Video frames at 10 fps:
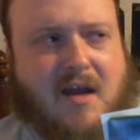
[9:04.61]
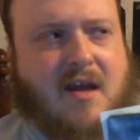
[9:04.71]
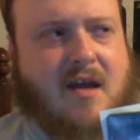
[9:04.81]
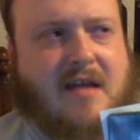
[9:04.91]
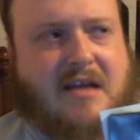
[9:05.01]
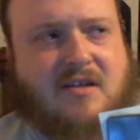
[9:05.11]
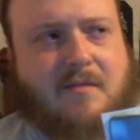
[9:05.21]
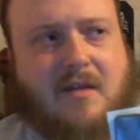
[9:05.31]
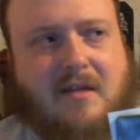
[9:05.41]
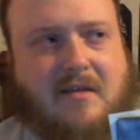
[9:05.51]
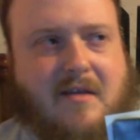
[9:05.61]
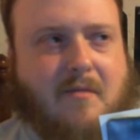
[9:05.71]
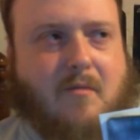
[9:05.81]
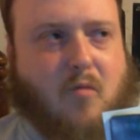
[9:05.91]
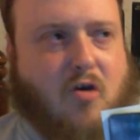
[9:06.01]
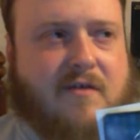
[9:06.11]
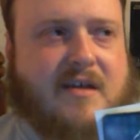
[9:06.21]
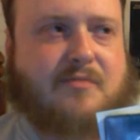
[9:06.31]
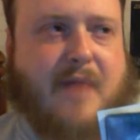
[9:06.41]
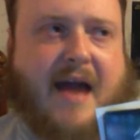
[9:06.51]
that's something that
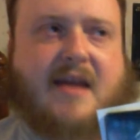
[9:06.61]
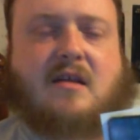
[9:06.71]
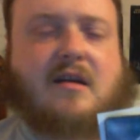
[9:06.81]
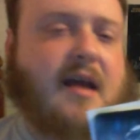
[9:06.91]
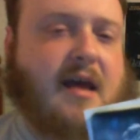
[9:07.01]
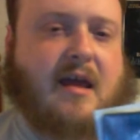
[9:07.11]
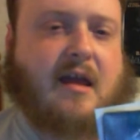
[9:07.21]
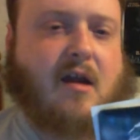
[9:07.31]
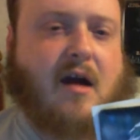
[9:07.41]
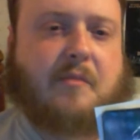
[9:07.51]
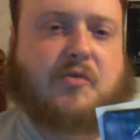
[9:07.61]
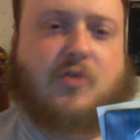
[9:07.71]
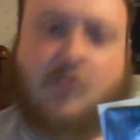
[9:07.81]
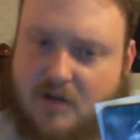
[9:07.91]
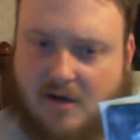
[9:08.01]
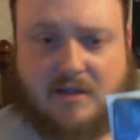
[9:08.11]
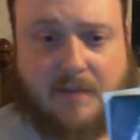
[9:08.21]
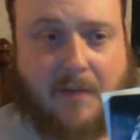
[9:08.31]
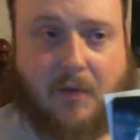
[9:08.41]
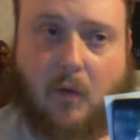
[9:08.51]
movies back in the day, I'm so jealous of
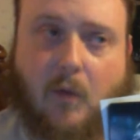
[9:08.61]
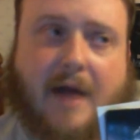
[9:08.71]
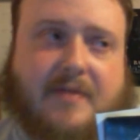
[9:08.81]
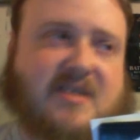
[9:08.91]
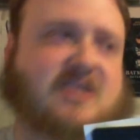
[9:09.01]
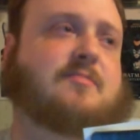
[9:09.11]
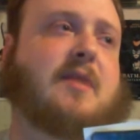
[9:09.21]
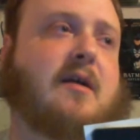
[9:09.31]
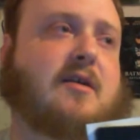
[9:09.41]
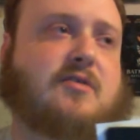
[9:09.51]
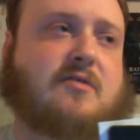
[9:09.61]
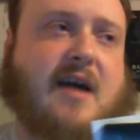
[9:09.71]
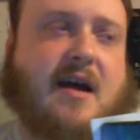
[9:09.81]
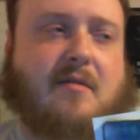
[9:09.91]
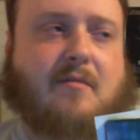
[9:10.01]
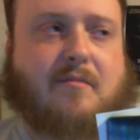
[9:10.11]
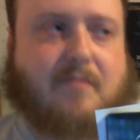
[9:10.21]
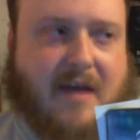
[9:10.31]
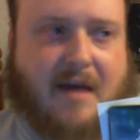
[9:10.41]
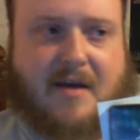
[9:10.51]
people who got to experience those kind of
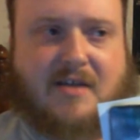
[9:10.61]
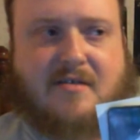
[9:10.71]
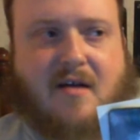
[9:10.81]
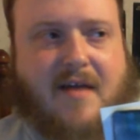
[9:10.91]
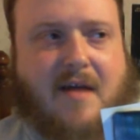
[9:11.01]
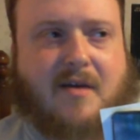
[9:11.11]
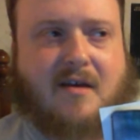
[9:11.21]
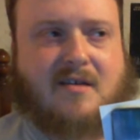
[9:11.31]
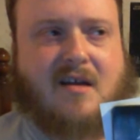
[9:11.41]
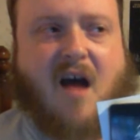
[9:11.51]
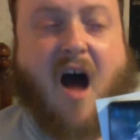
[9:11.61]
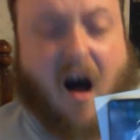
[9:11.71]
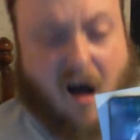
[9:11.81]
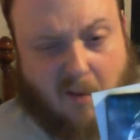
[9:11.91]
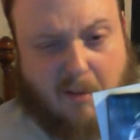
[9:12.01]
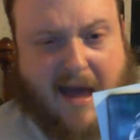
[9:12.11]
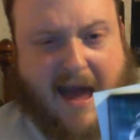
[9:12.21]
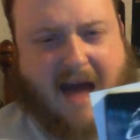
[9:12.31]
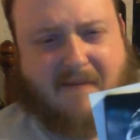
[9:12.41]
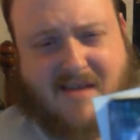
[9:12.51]
gimmicks and all that, because all we
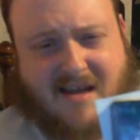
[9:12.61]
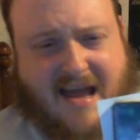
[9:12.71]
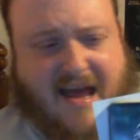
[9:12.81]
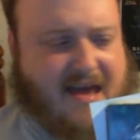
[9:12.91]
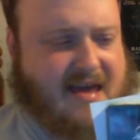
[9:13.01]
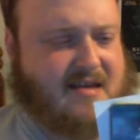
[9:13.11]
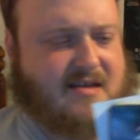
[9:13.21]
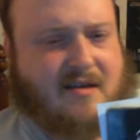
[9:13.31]
have today is